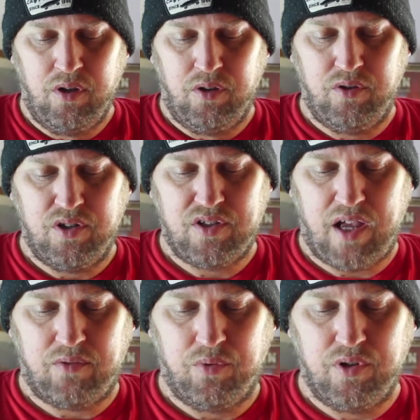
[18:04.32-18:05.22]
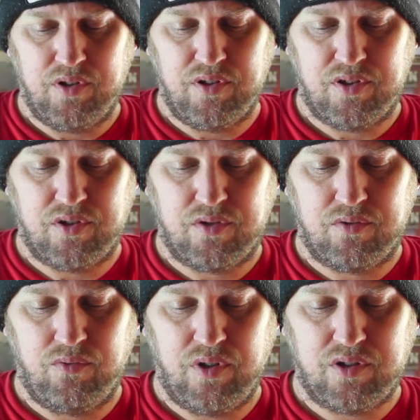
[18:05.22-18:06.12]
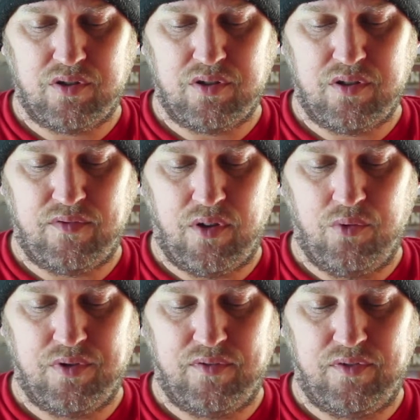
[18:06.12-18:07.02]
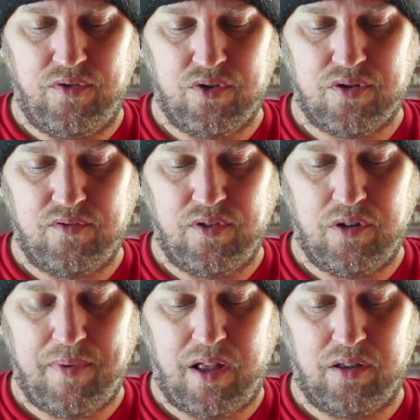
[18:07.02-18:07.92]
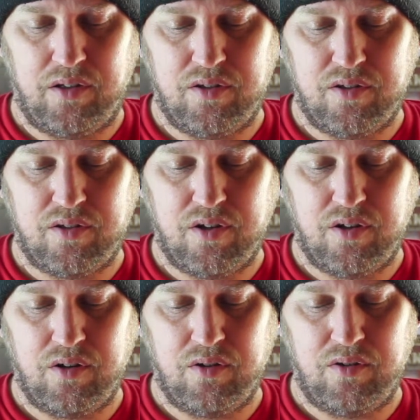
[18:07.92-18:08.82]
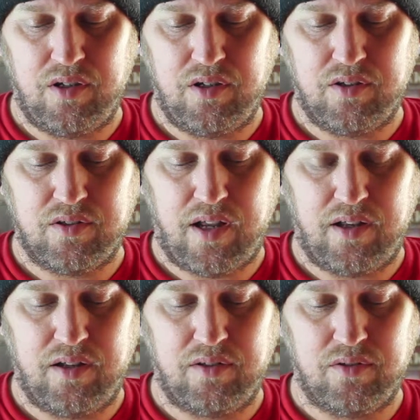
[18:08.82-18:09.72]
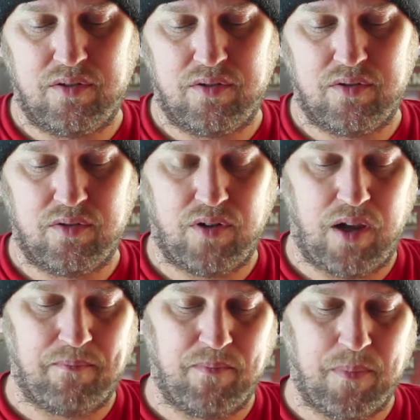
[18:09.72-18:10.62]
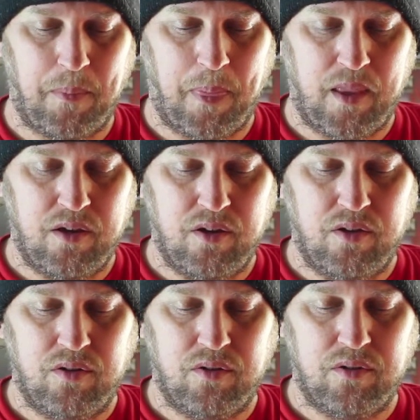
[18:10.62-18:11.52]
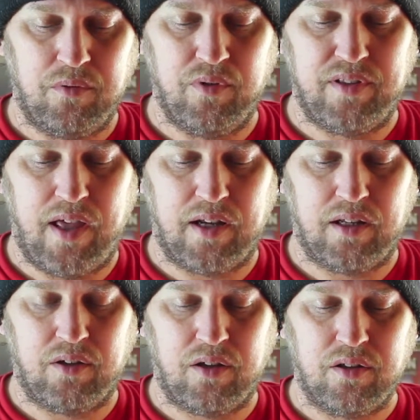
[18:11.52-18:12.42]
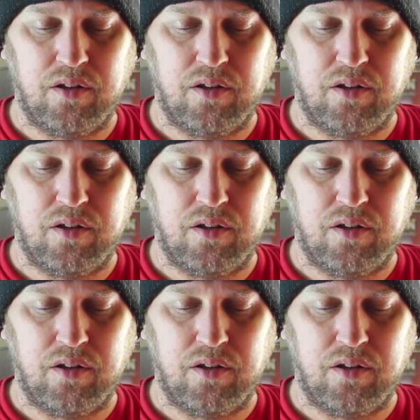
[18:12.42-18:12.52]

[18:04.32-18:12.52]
But the exact words and strictures of the Oath of Devotion vary. Paladins share these tenets. Okay. Let me read that again.